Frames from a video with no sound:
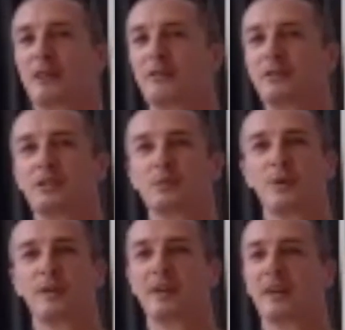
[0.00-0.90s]
if you just
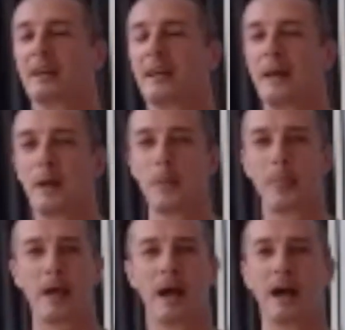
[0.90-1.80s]
want to
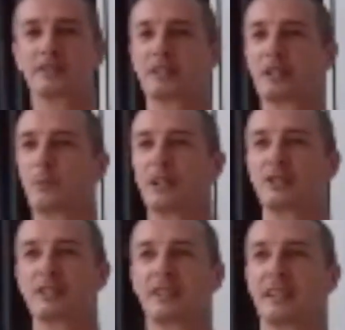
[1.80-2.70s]
ask a
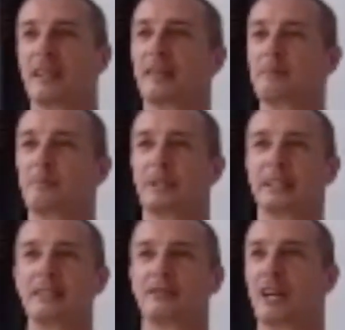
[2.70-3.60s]
question, then
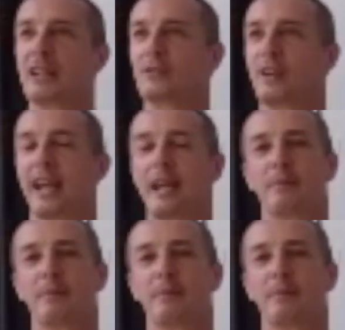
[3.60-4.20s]
please raise your hand.